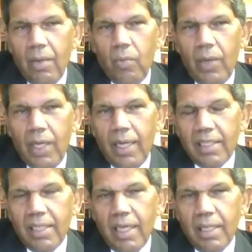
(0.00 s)
when I
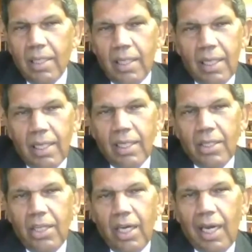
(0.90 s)
said that
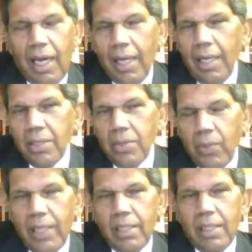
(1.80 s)
the highest
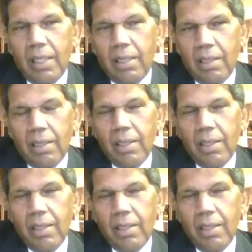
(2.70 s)
rating